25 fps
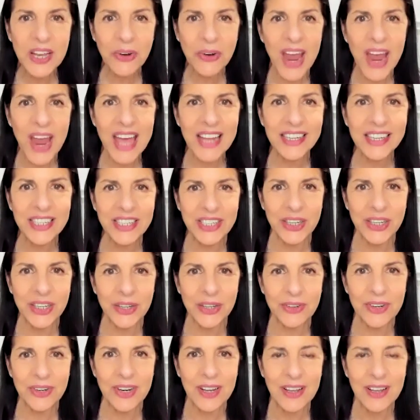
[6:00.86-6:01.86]

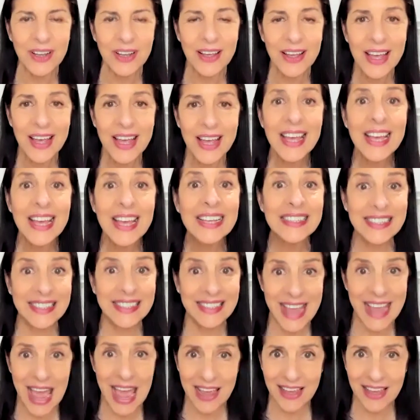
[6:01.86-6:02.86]
gratitude.
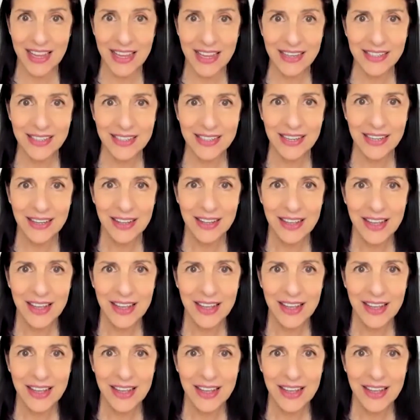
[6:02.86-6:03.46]
Second,